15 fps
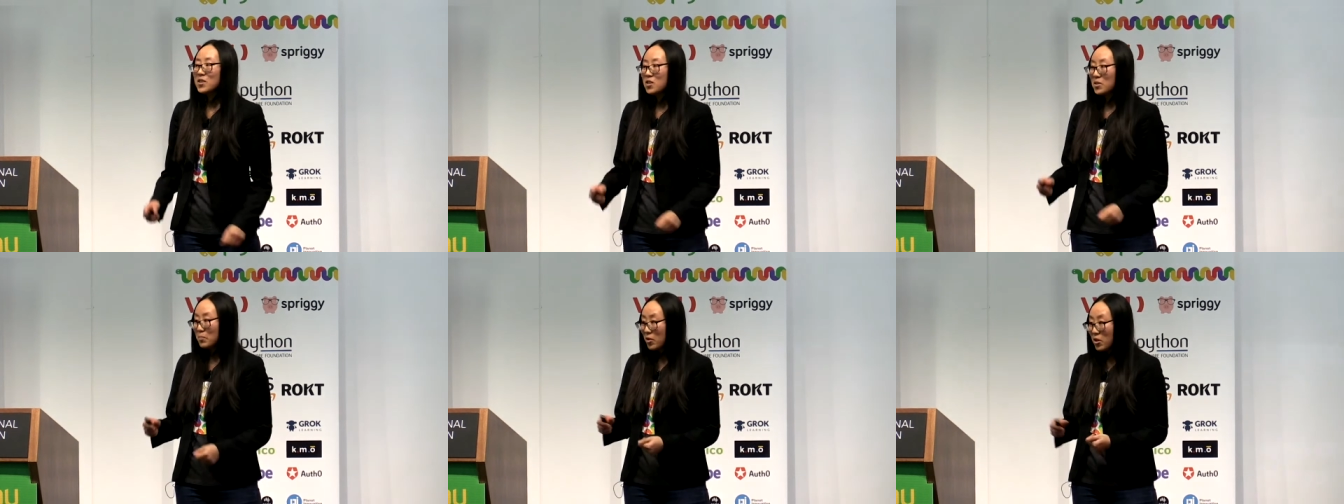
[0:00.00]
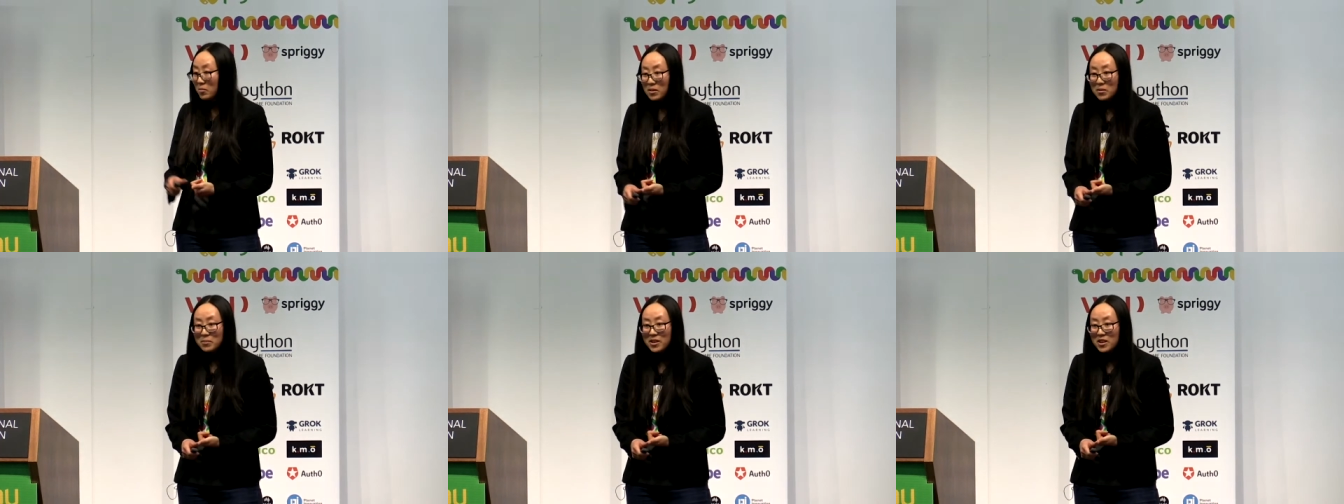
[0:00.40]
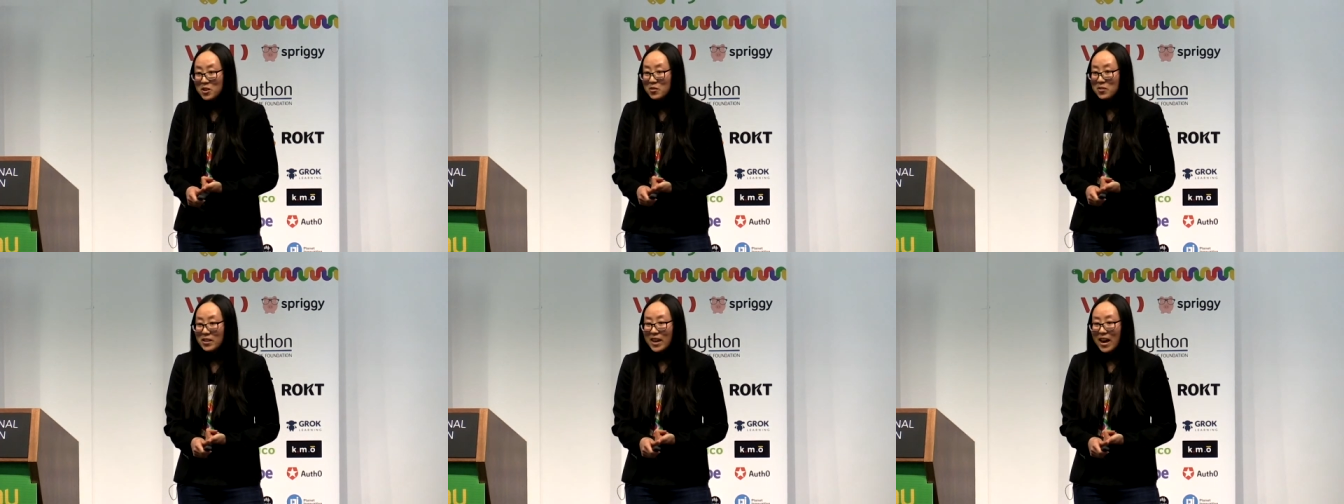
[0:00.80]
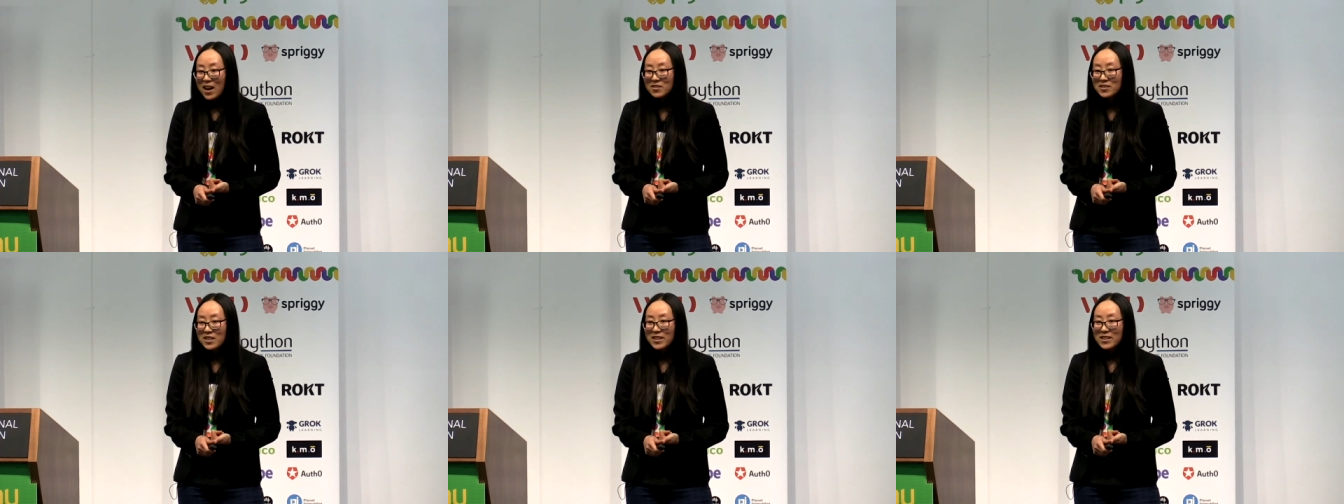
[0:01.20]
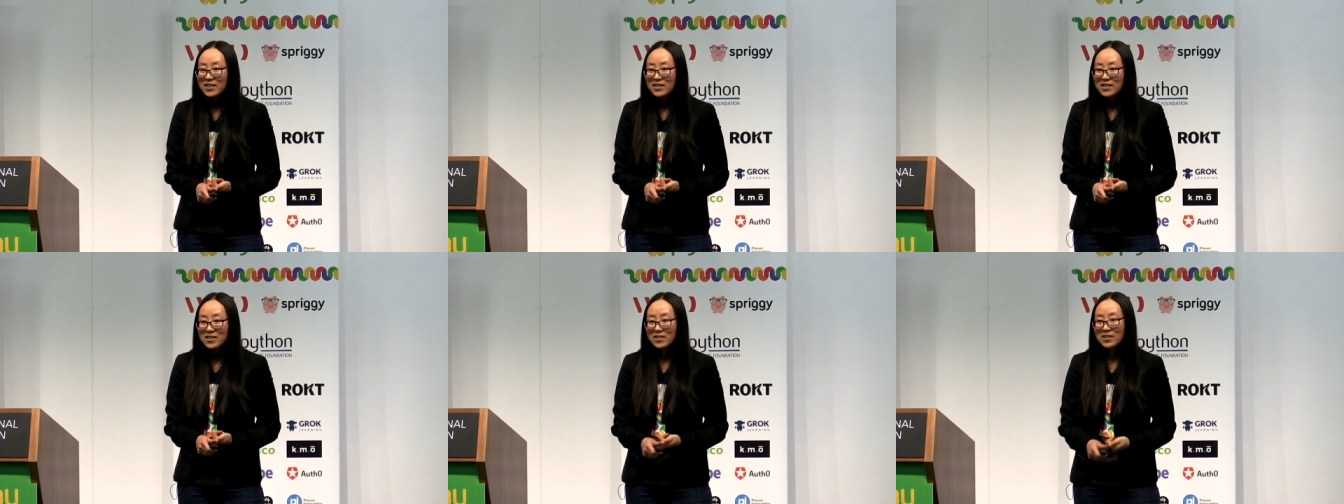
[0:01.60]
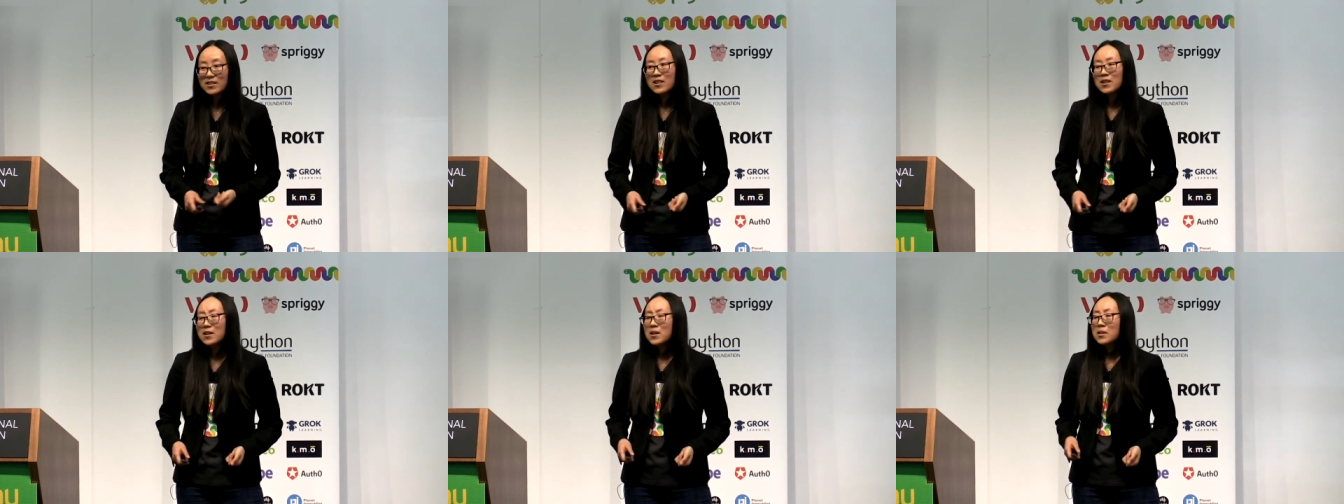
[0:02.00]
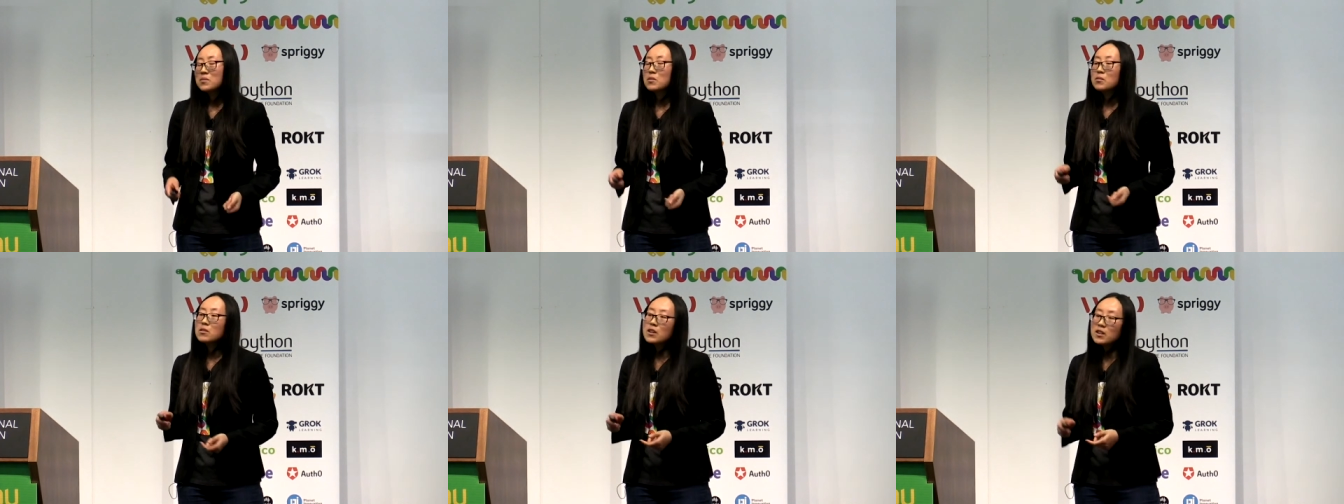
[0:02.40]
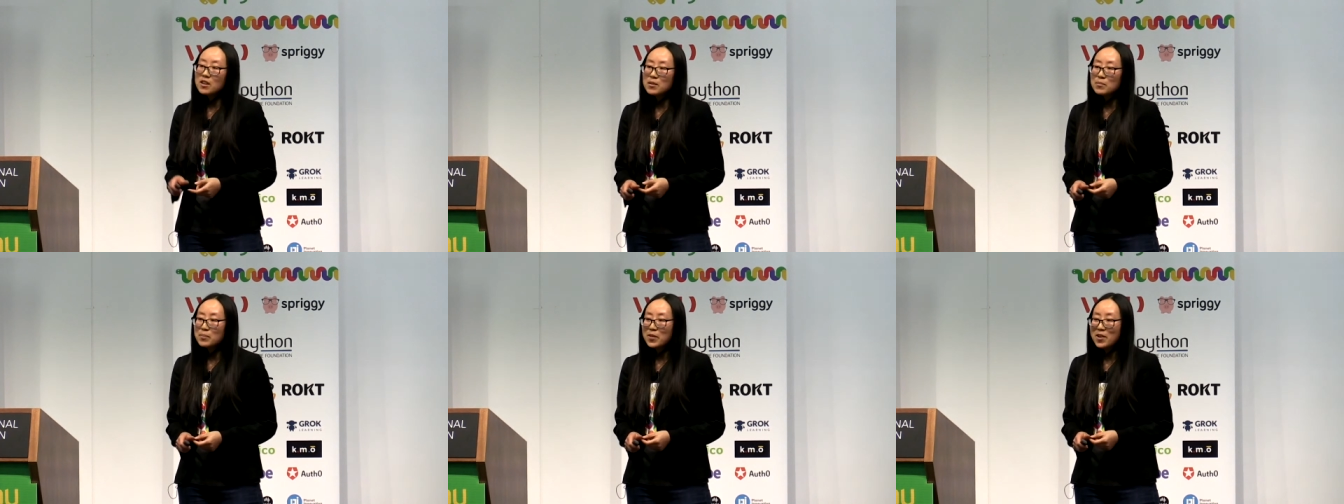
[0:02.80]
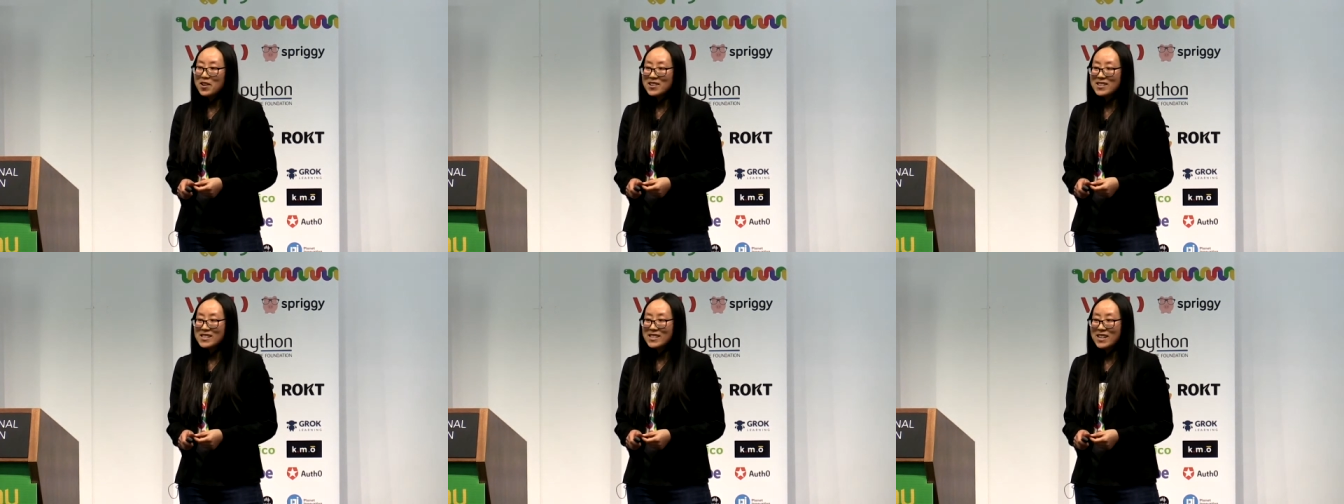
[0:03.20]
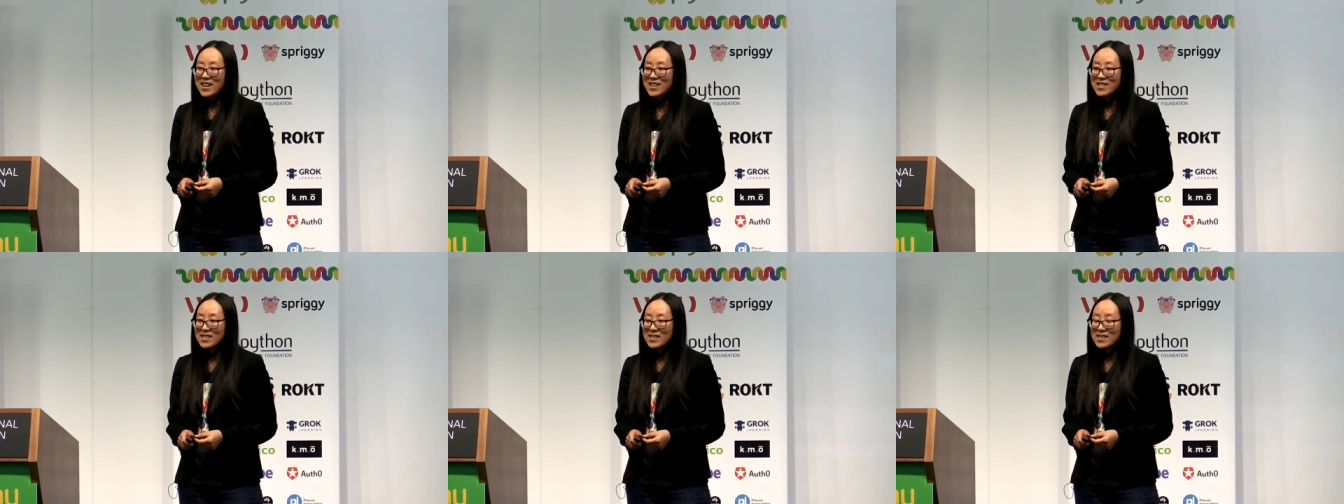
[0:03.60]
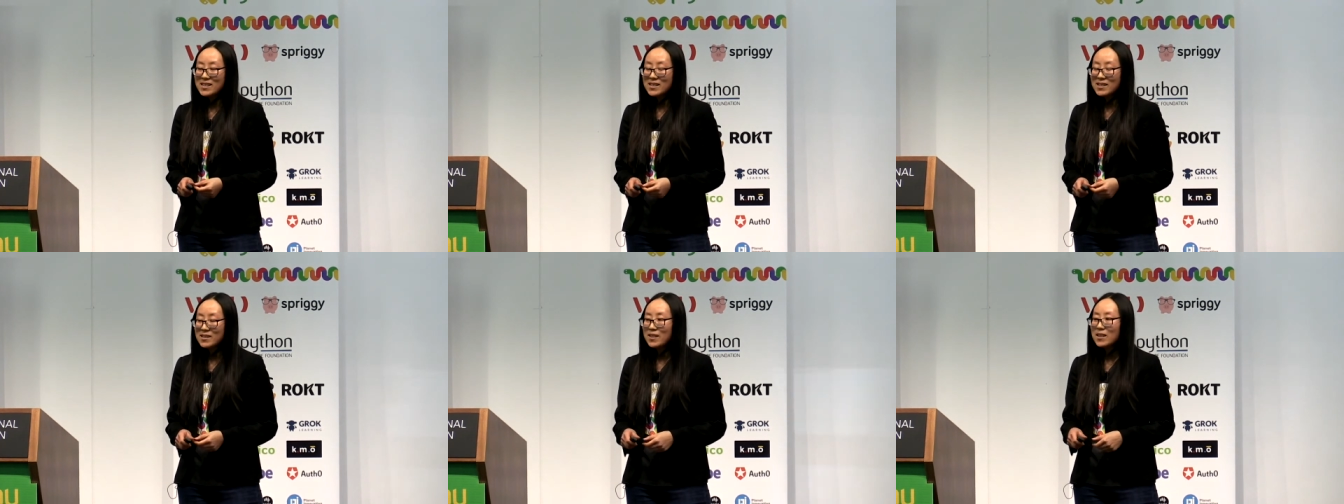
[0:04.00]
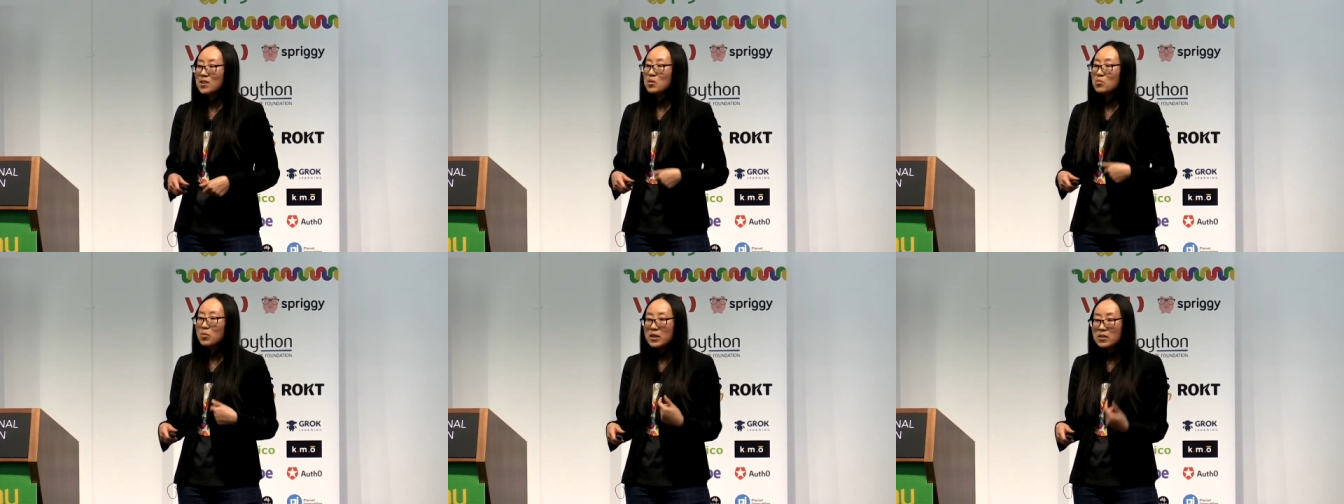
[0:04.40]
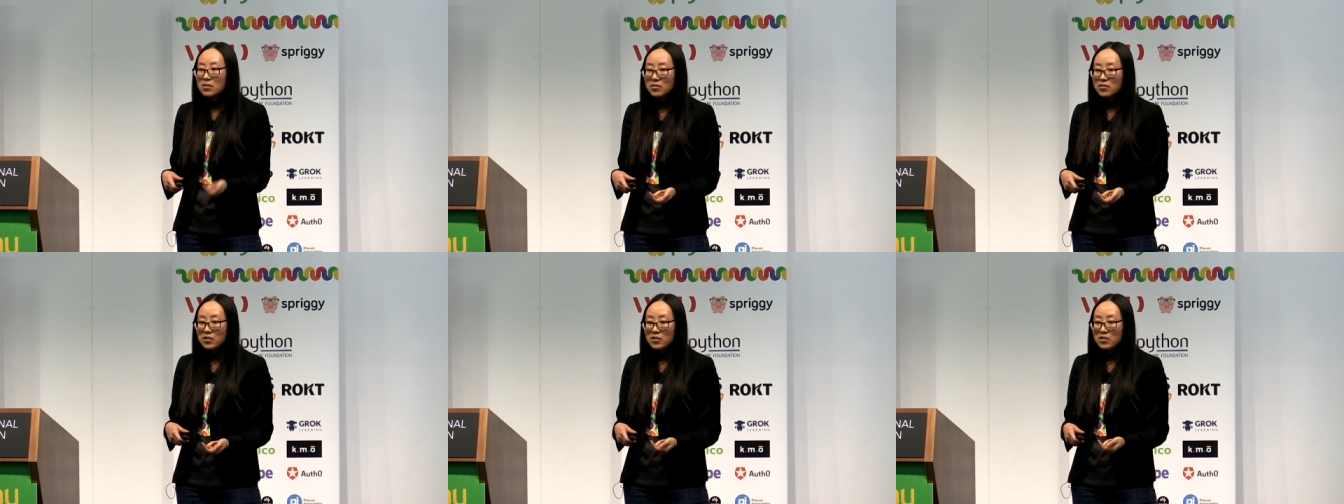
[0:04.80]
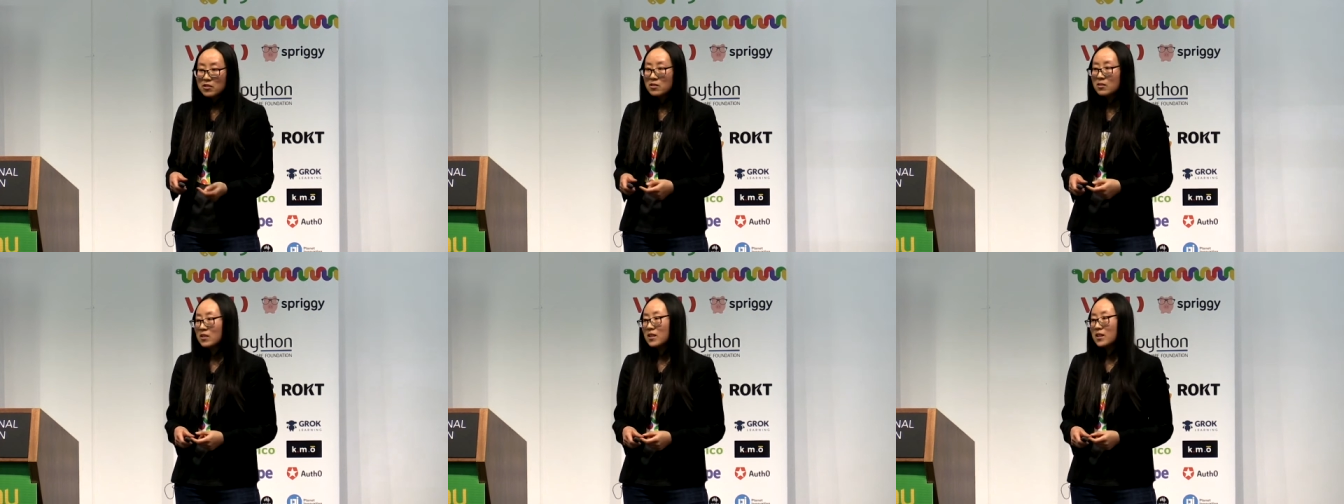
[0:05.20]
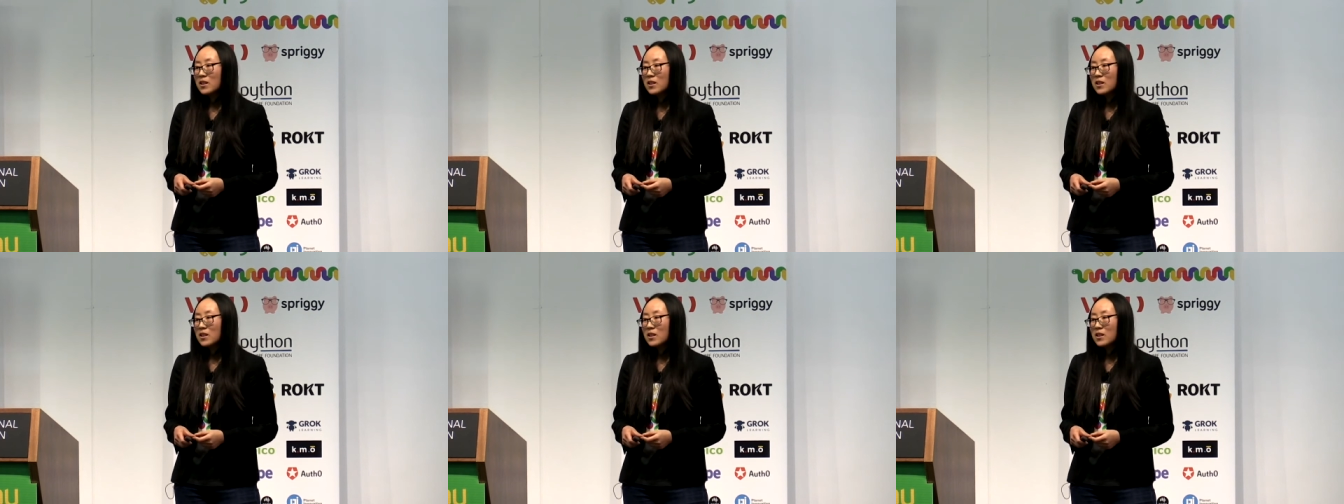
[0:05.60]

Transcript: the problem that you encountered, the thinking process that you went through,